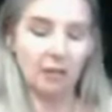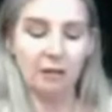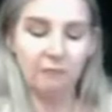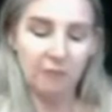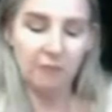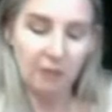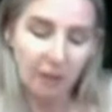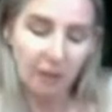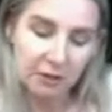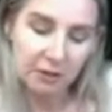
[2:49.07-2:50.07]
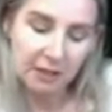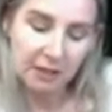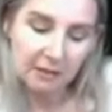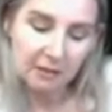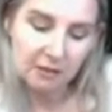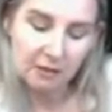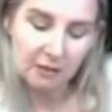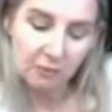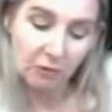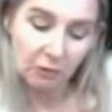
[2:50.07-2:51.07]
if you need,
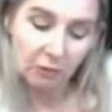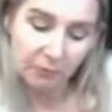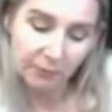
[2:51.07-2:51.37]
well,